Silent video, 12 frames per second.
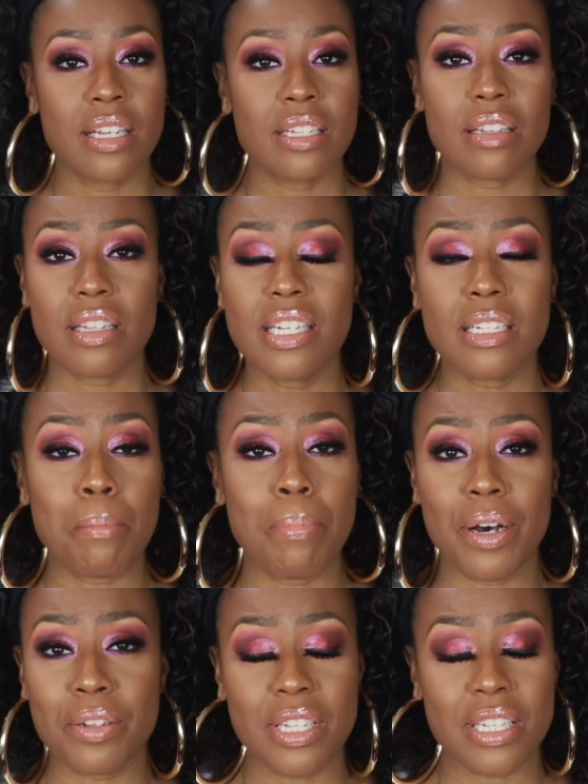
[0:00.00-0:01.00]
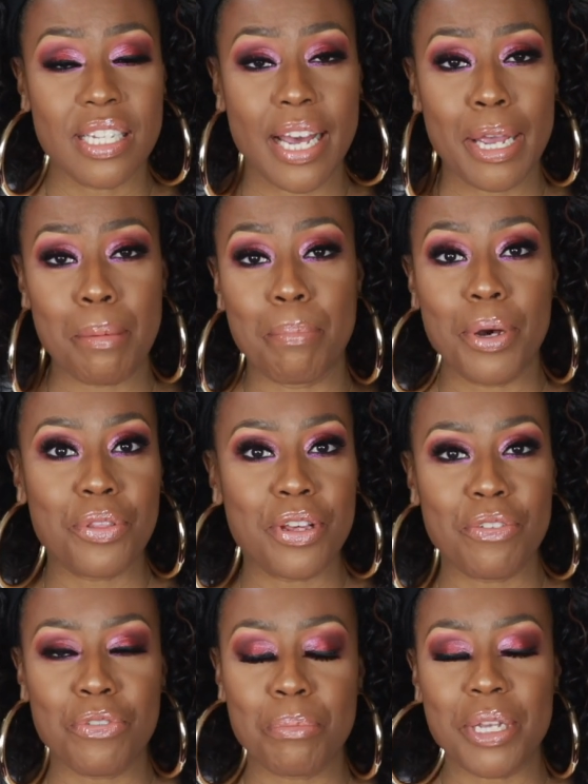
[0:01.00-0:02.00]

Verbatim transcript: So these are both the same. Both of them